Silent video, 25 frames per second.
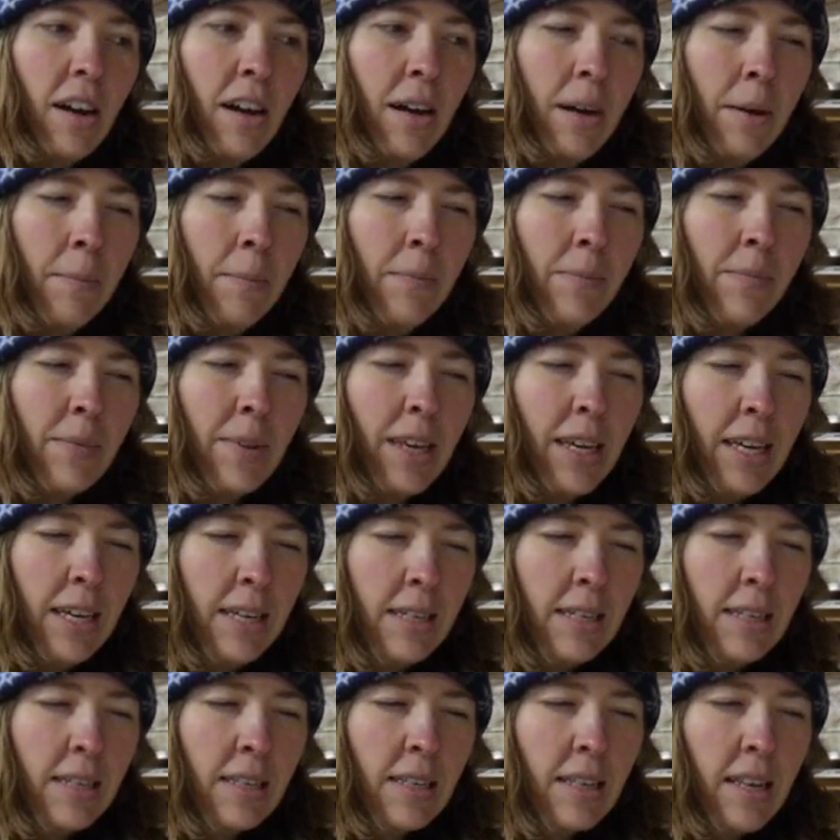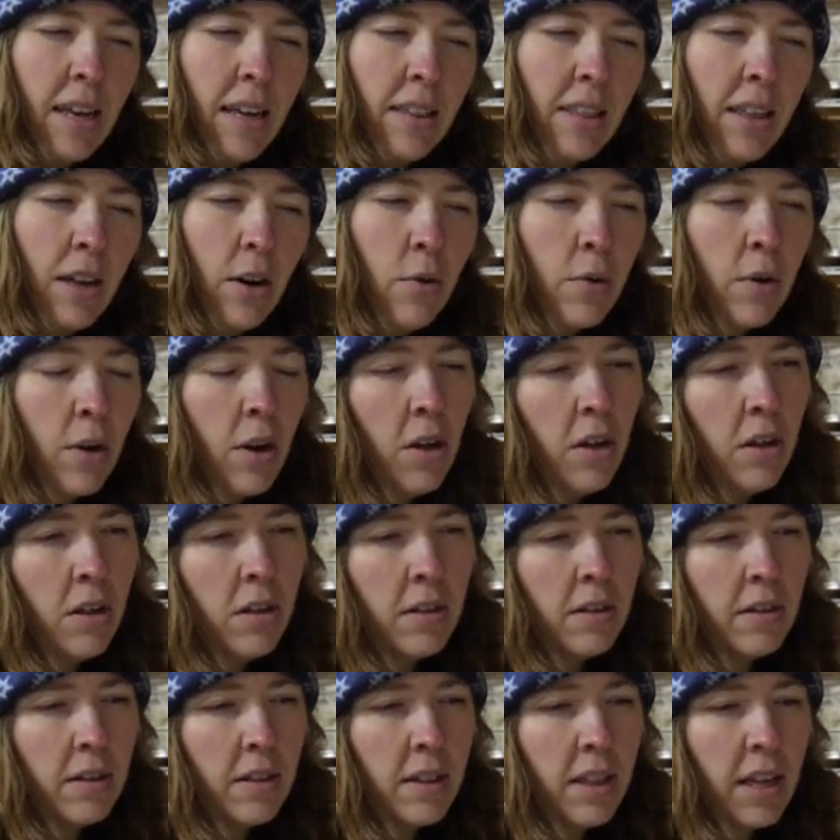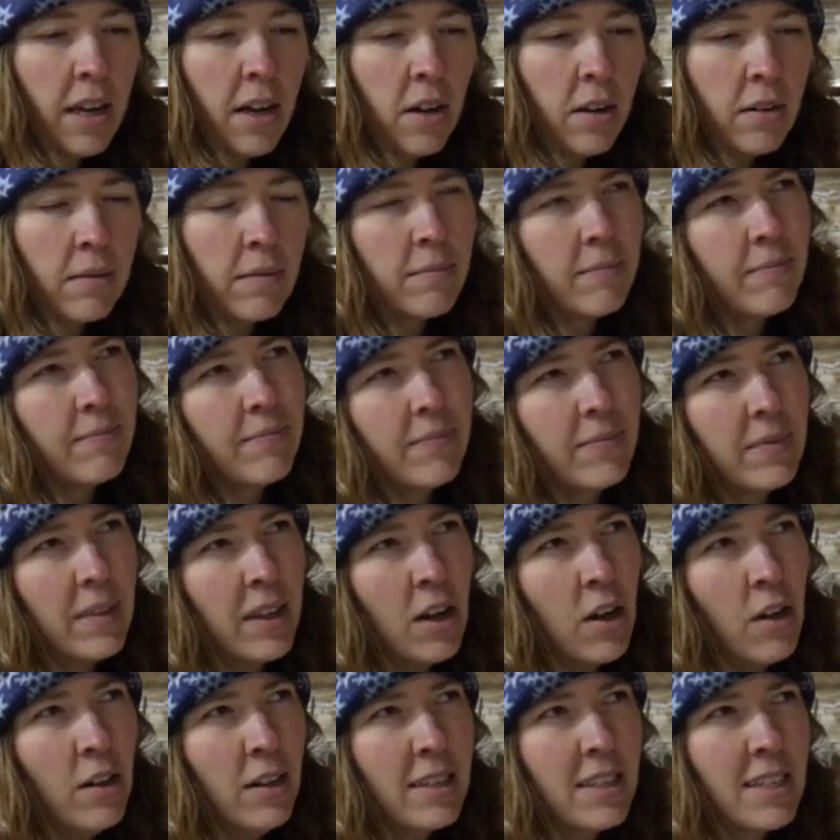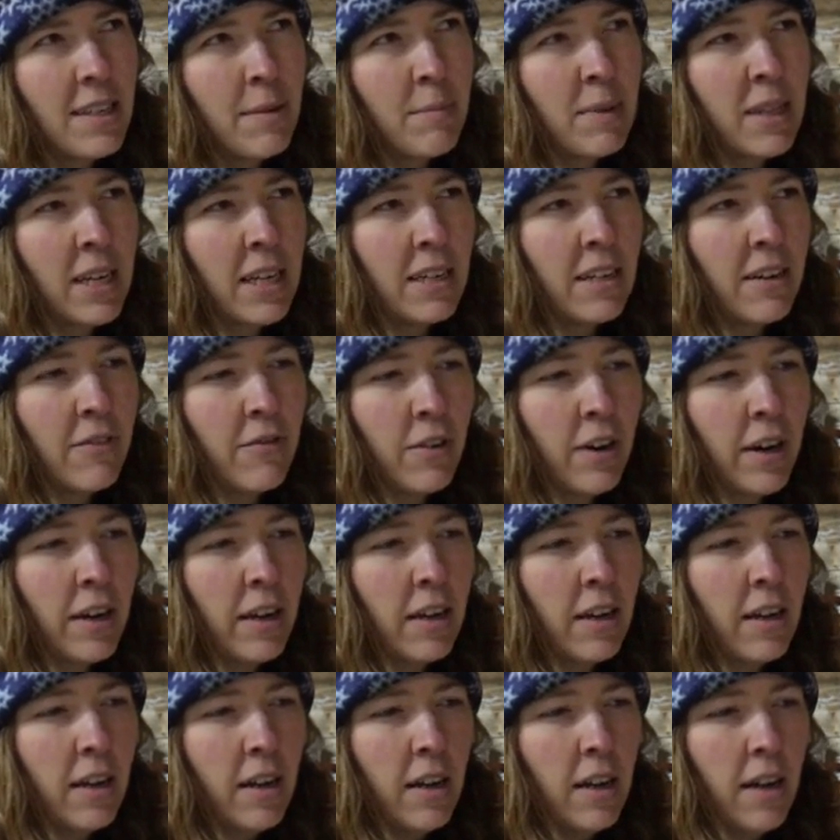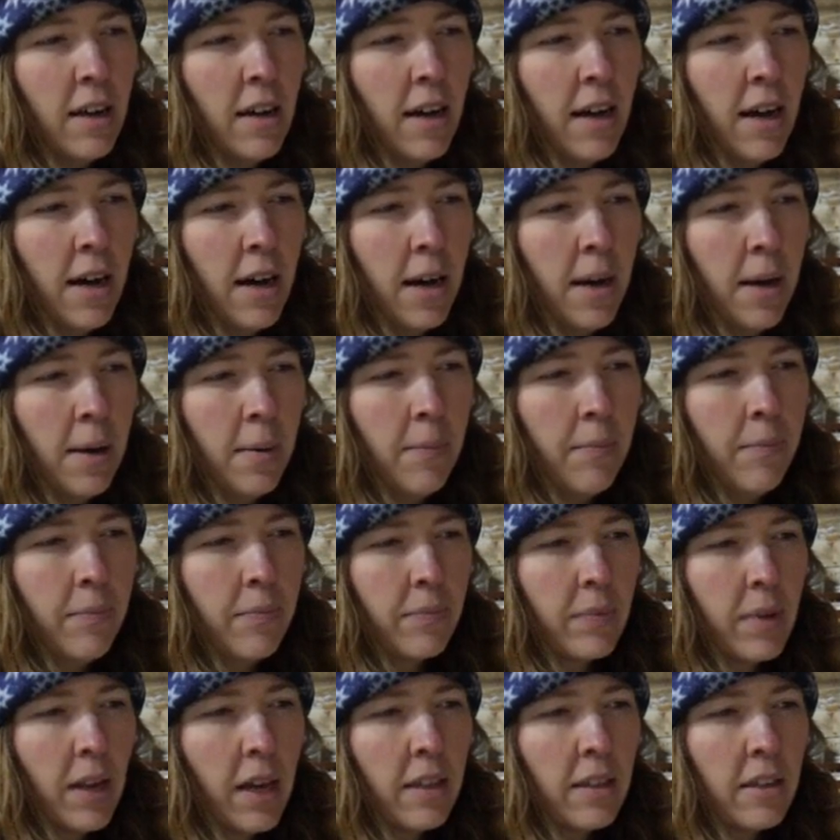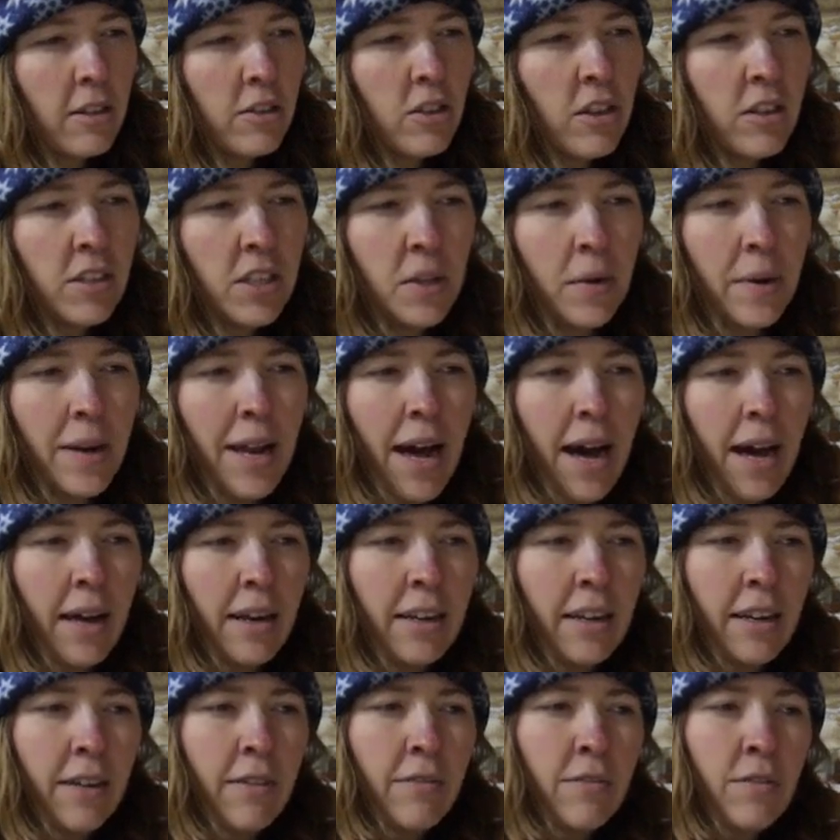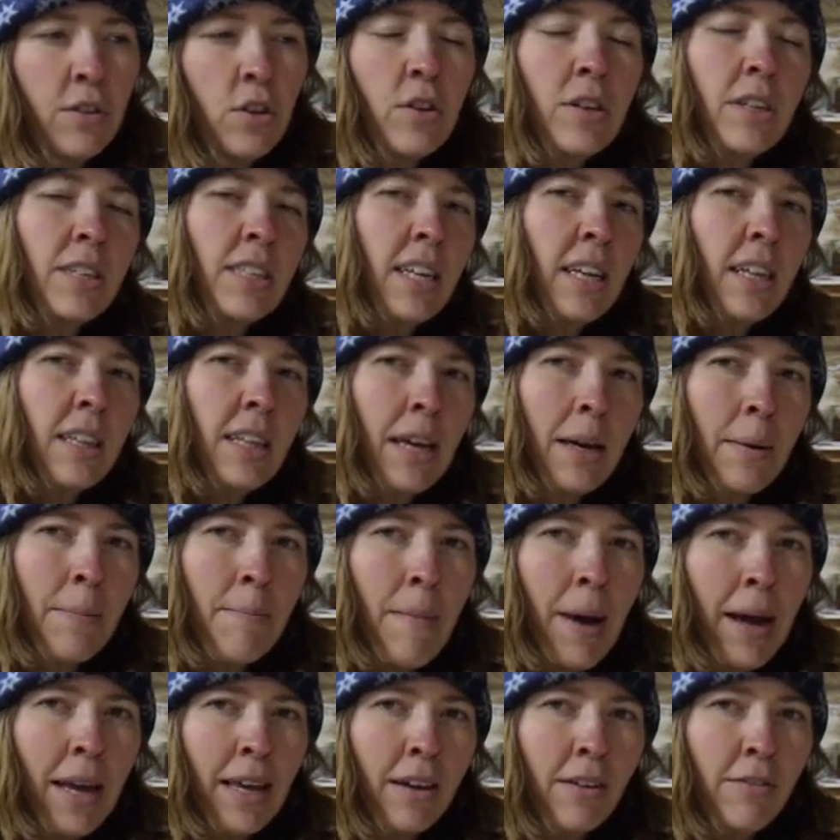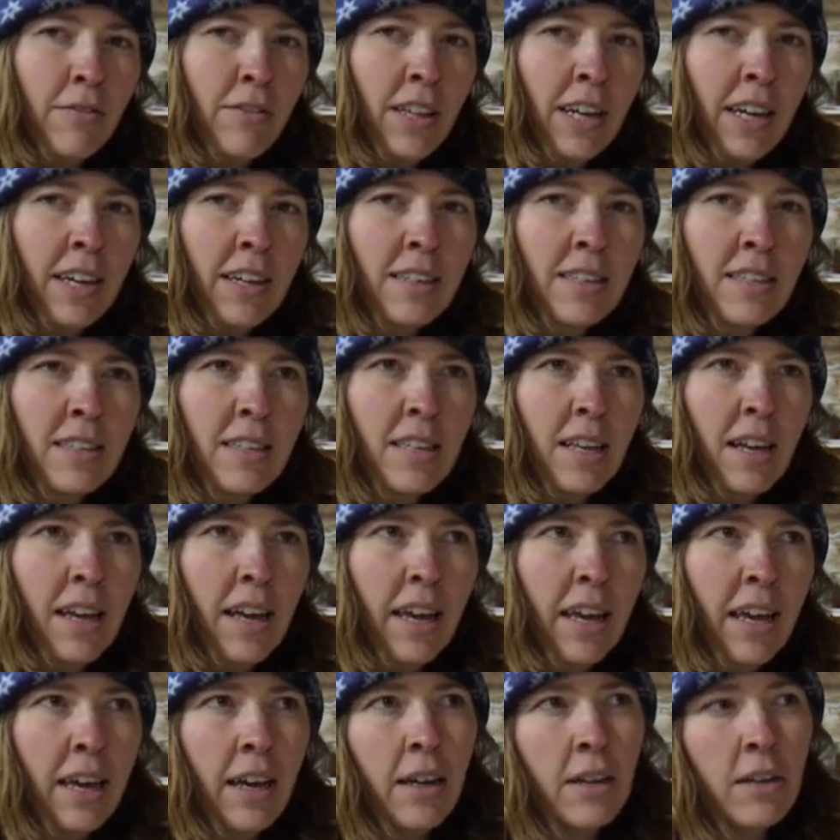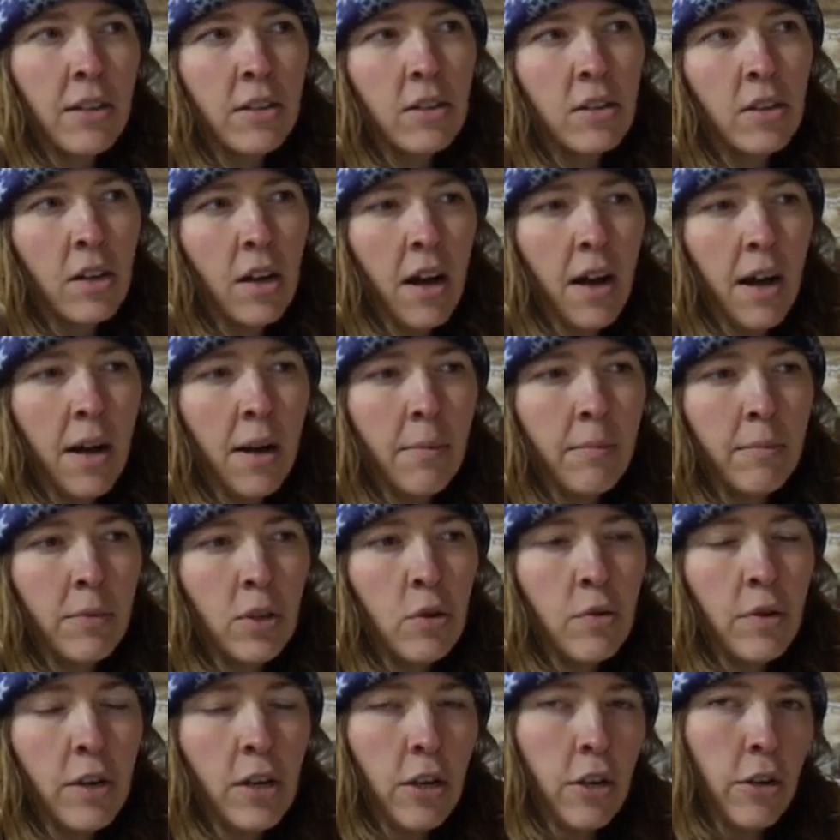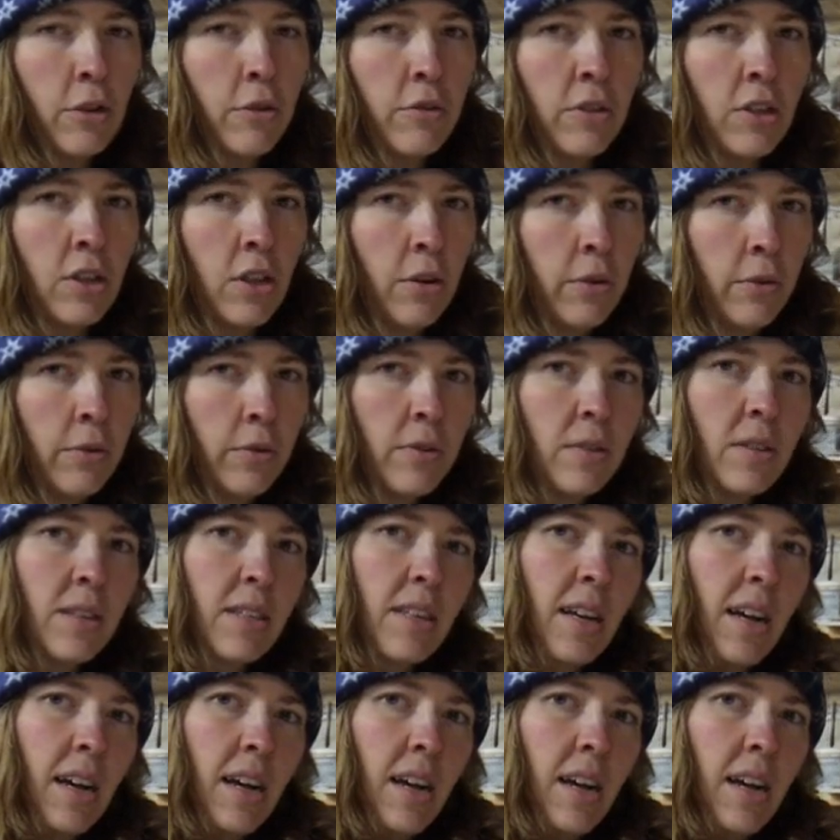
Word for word: um, is they don't call they they call it something different. Um, and there's also an additive. You can take like mica flakes, and um, you can use those.